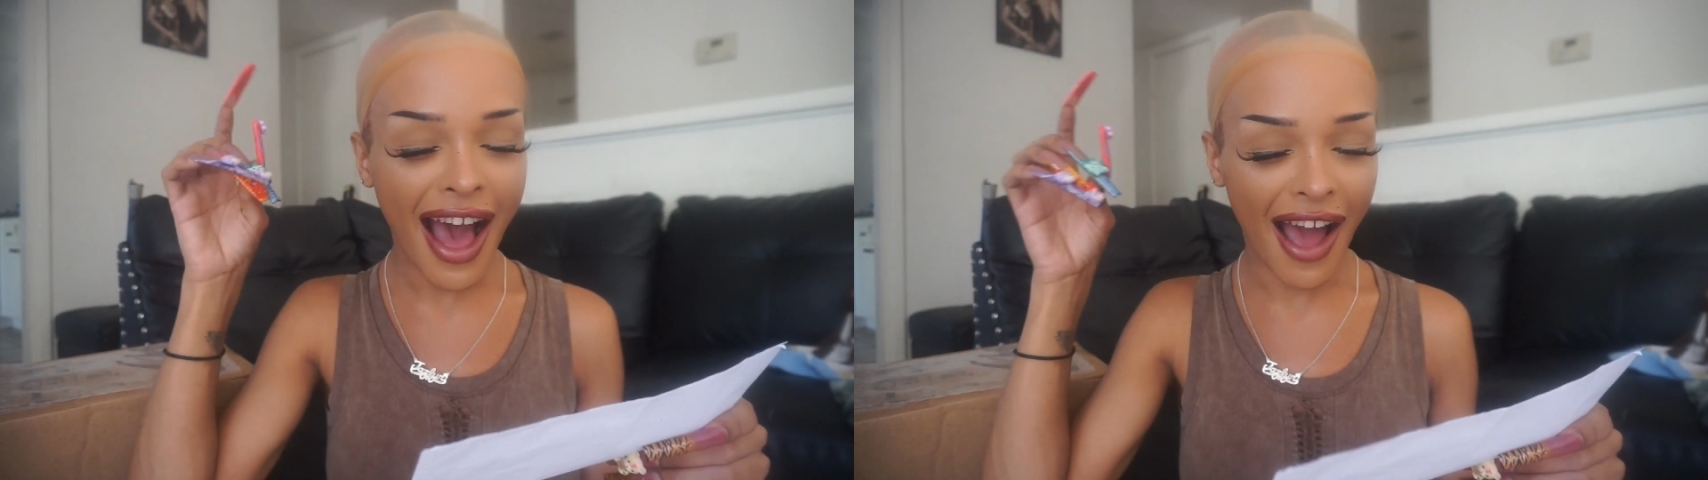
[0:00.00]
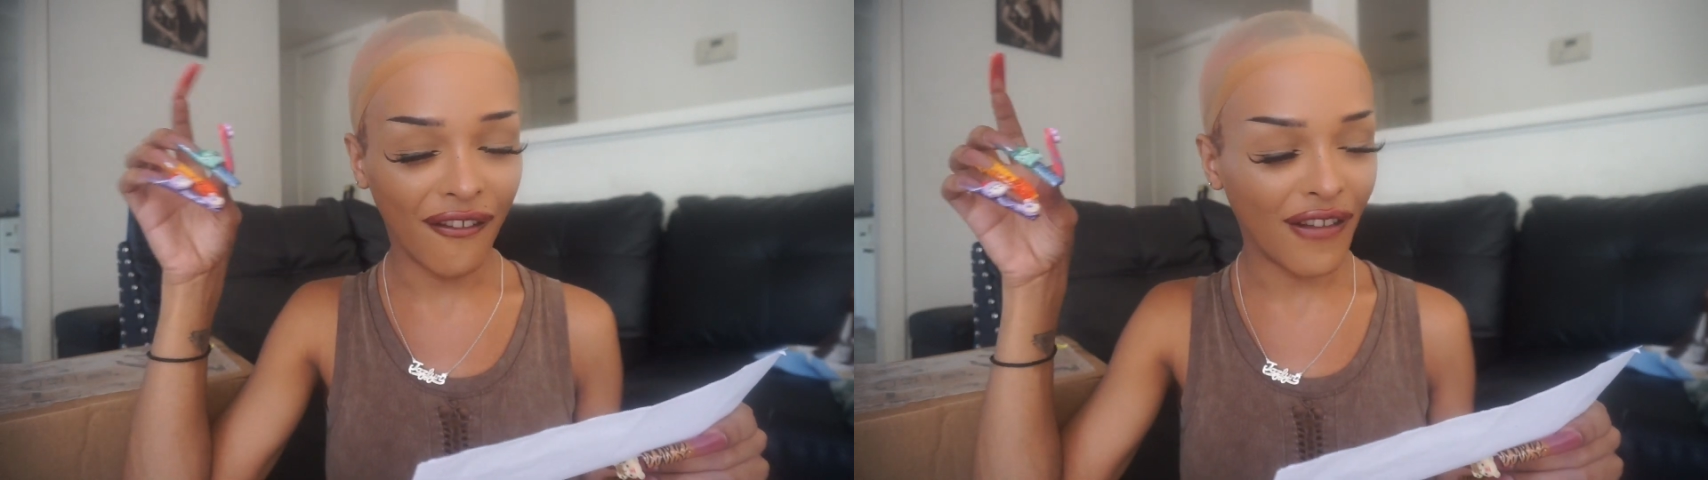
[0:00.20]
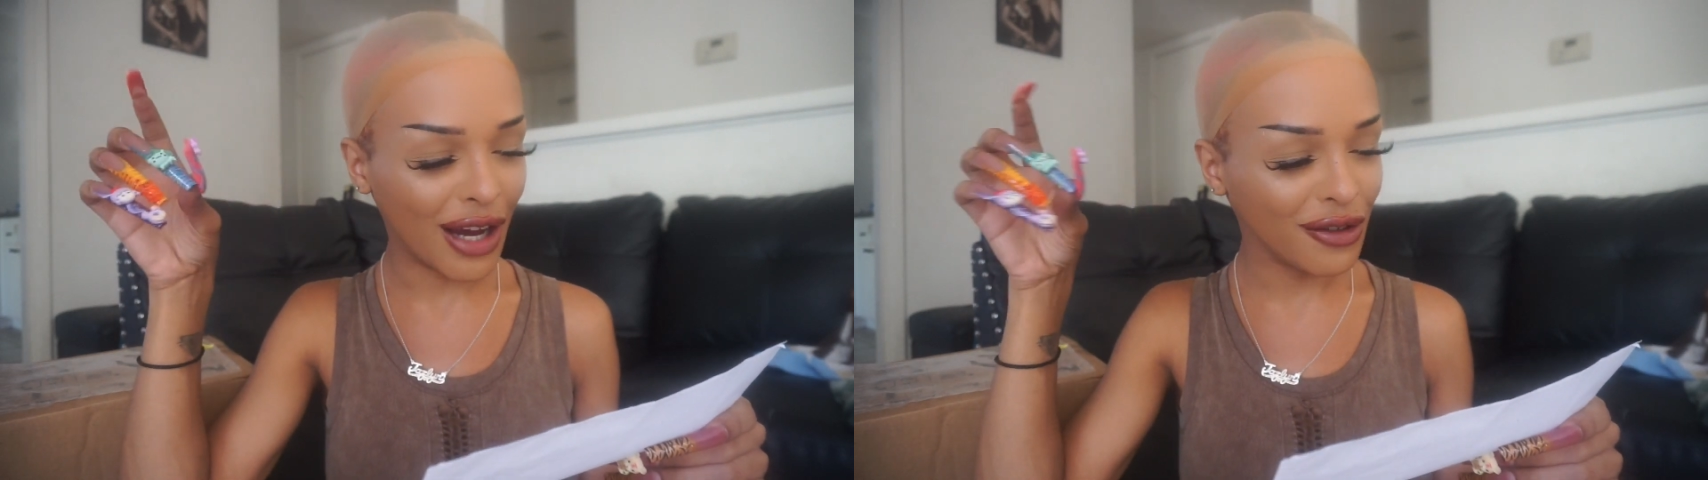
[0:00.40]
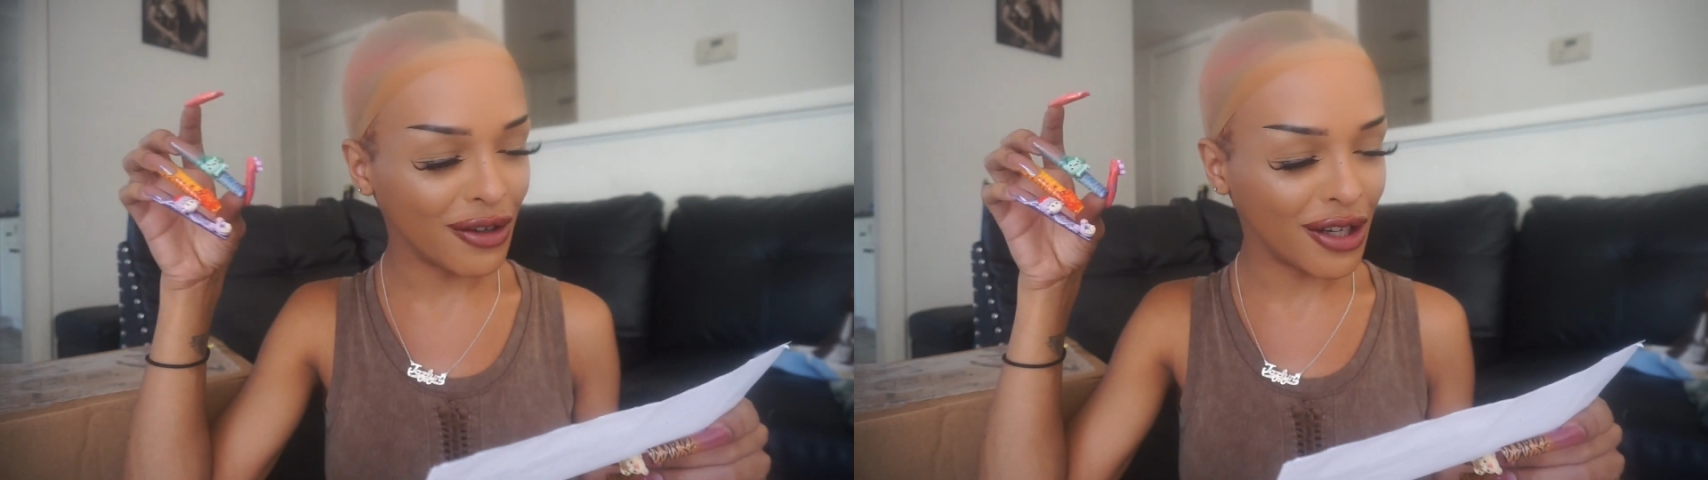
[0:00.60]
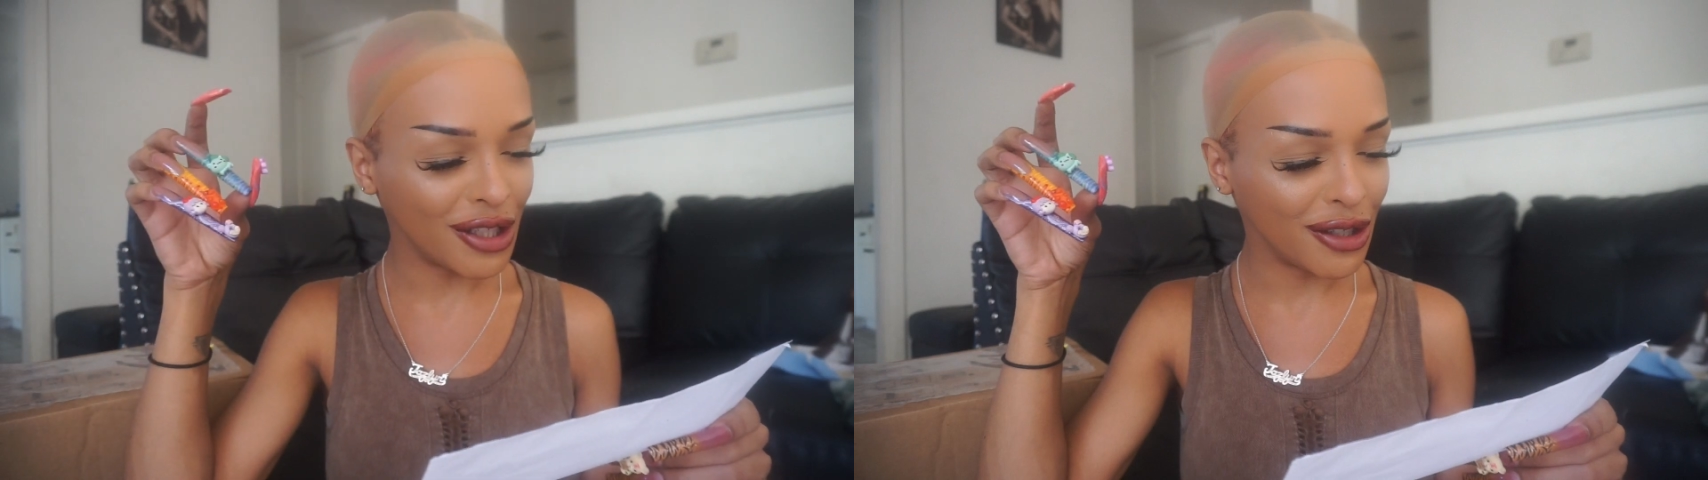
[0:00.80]
I found
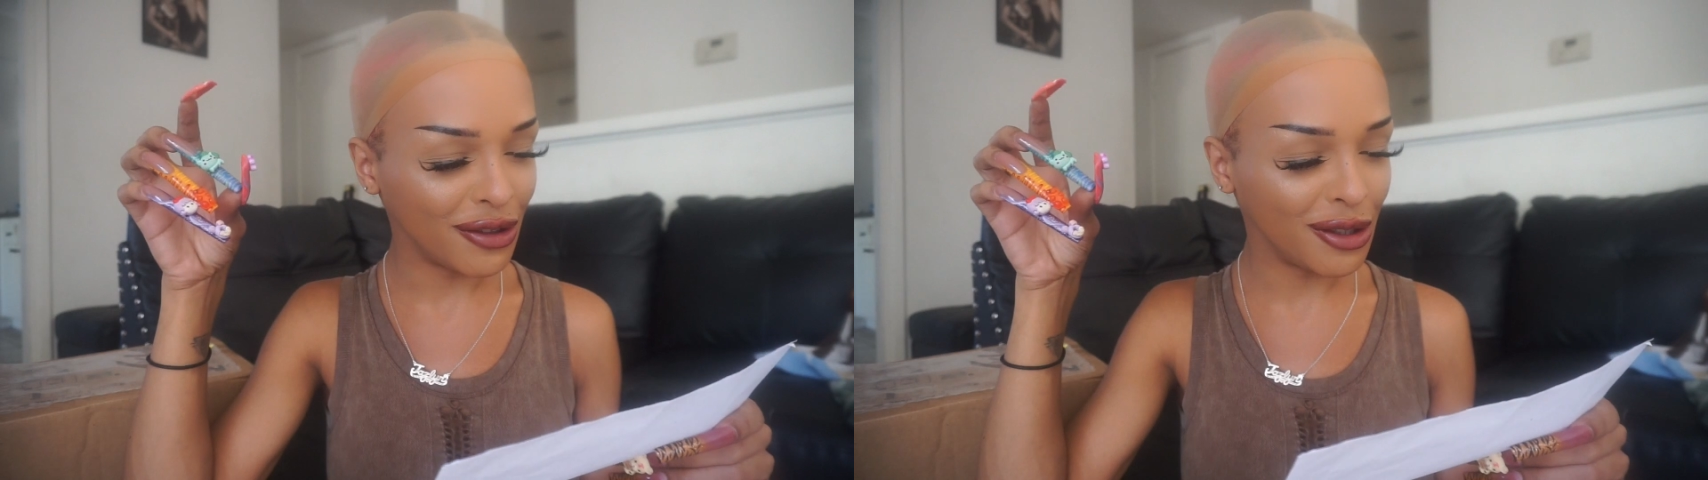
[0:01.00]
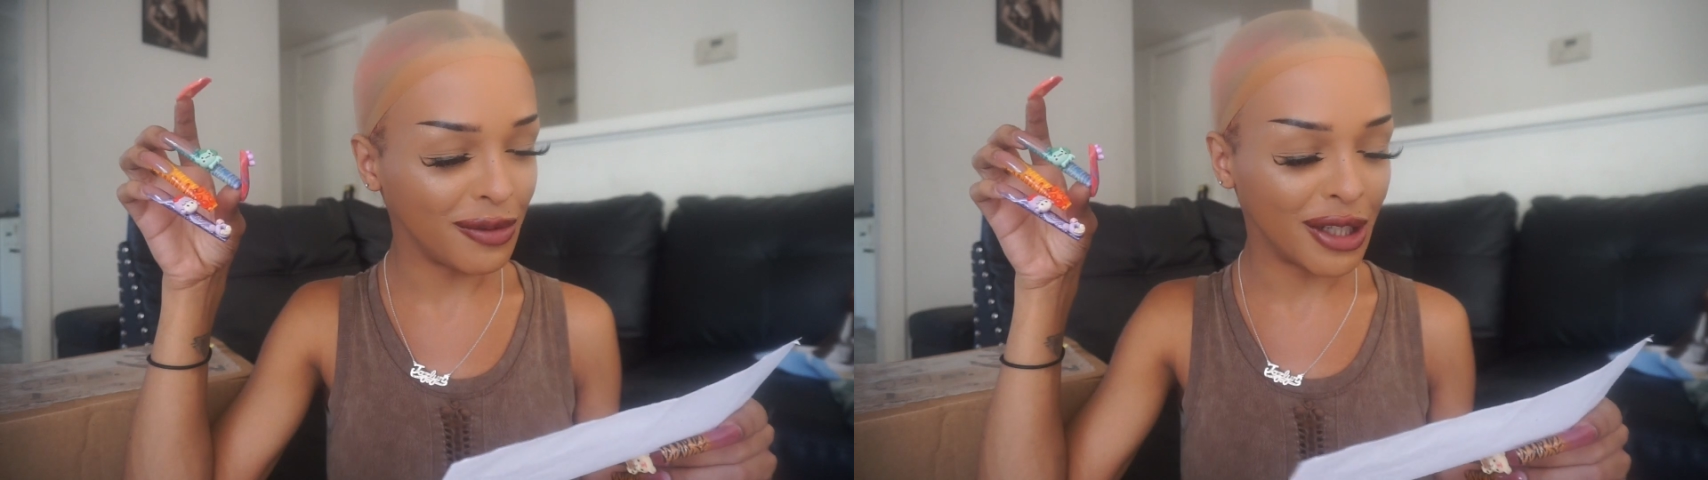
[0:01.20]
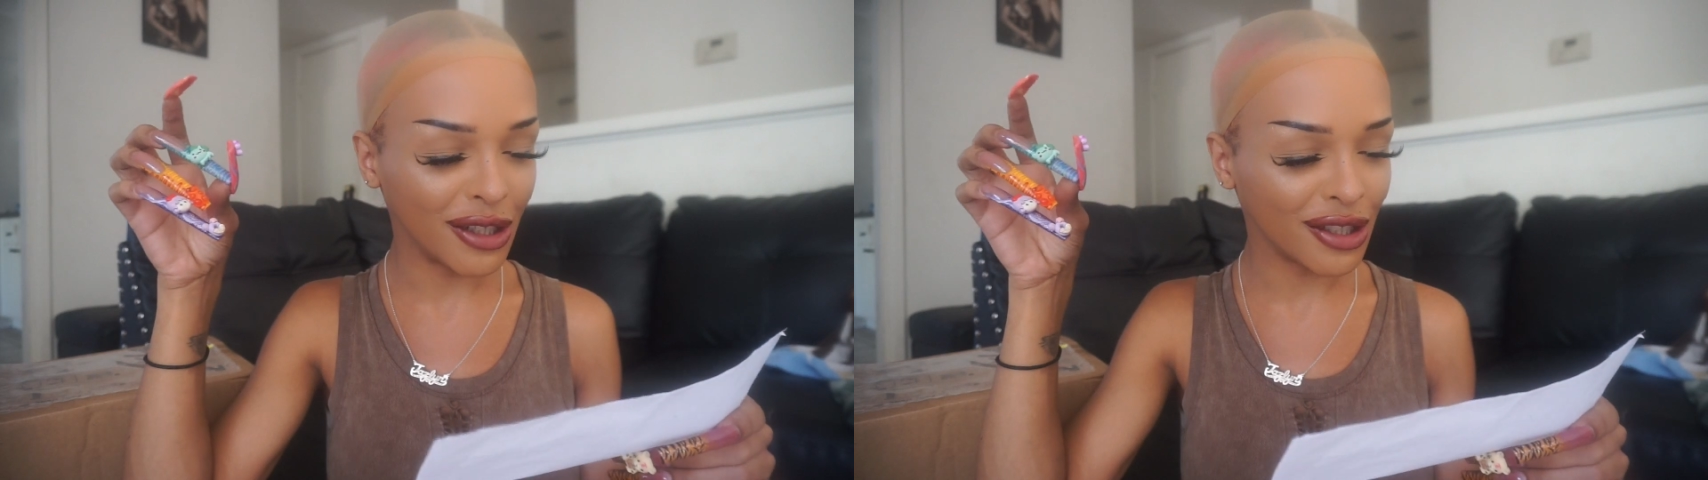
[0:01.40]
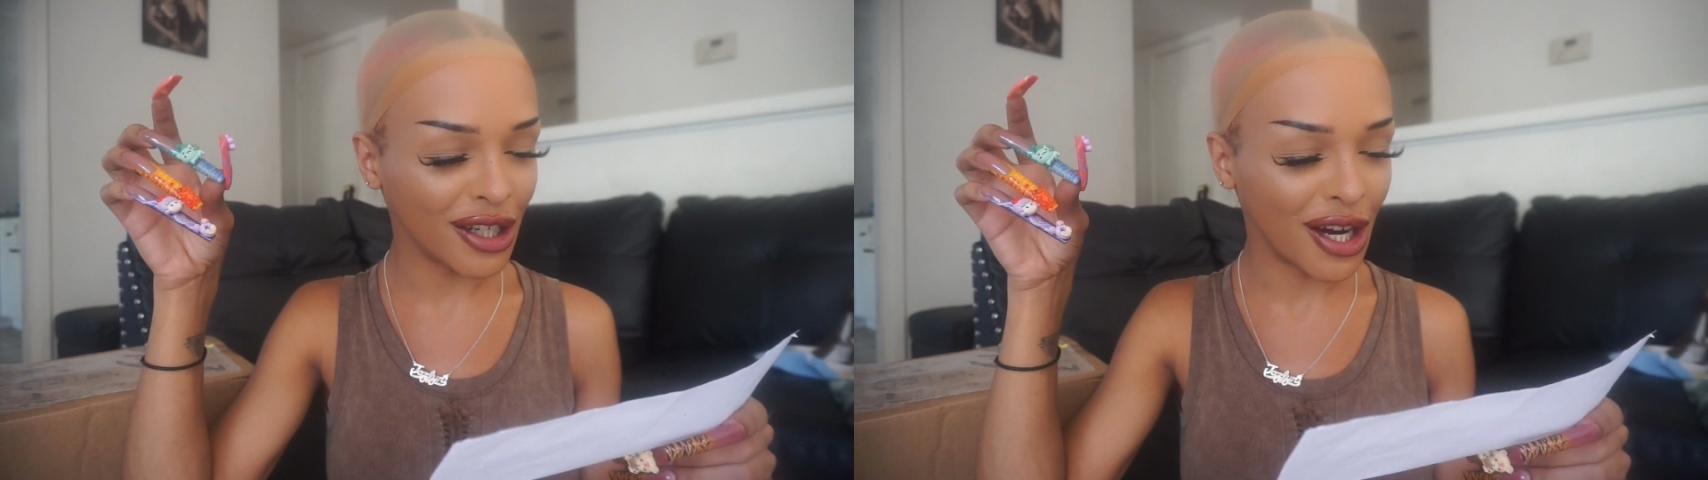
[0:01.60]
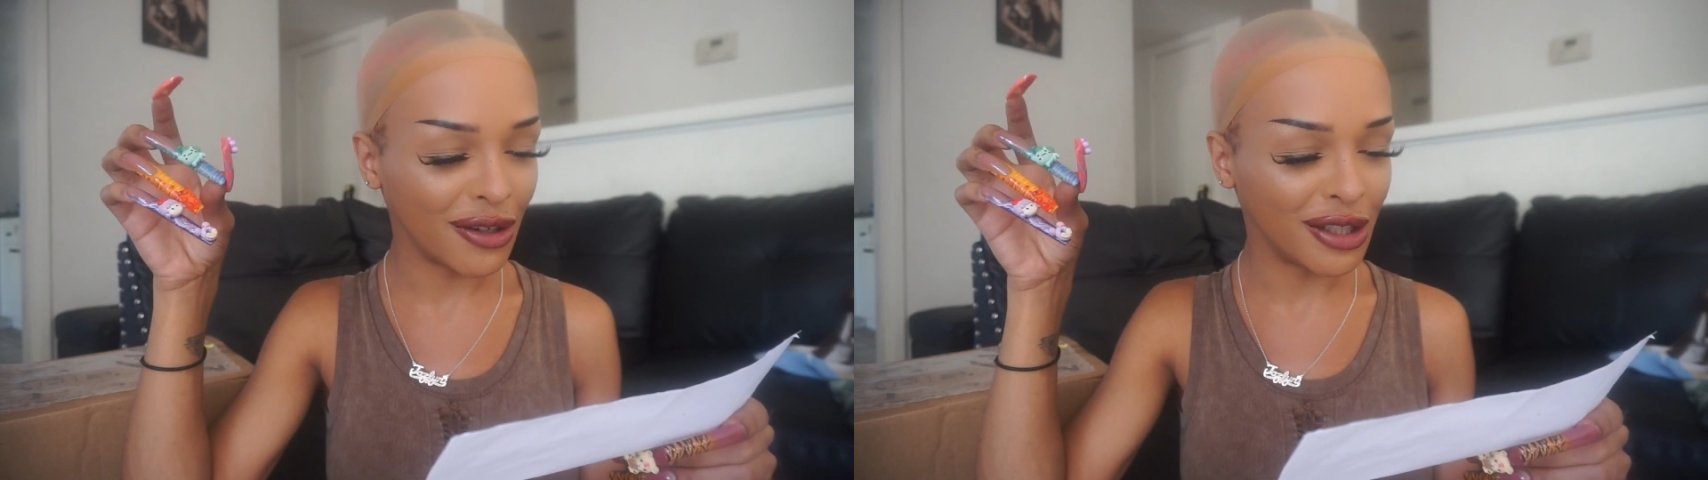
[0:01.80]
you on YouTube years
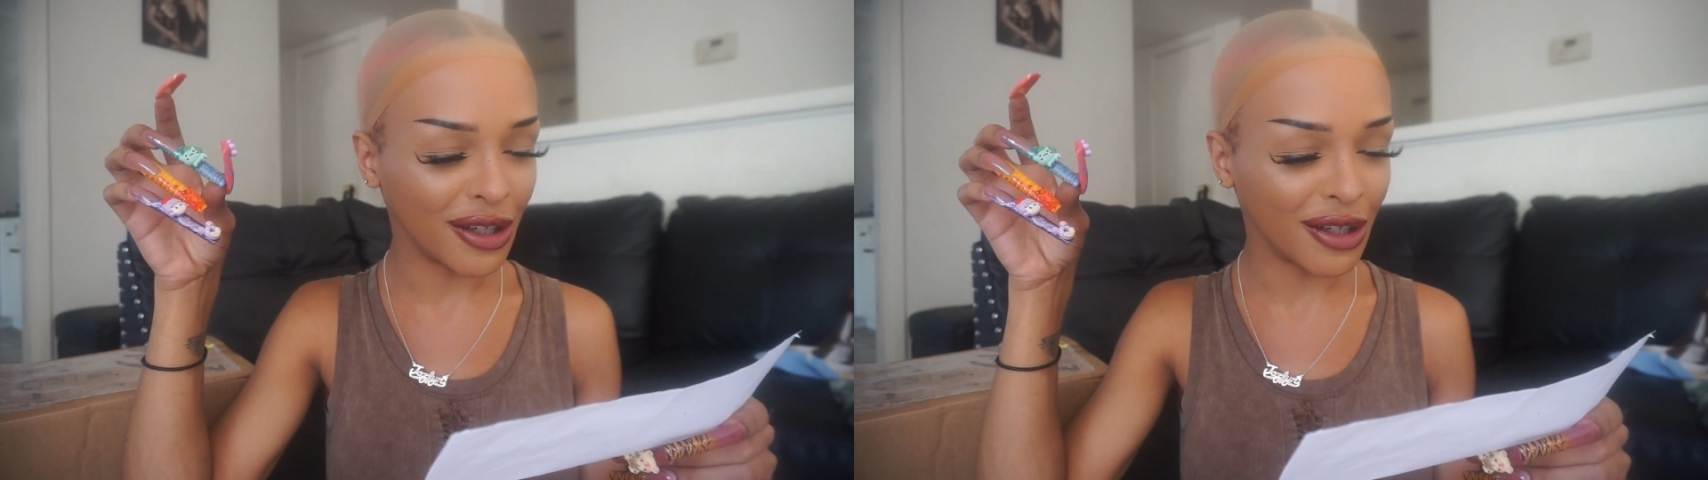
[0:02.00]
ago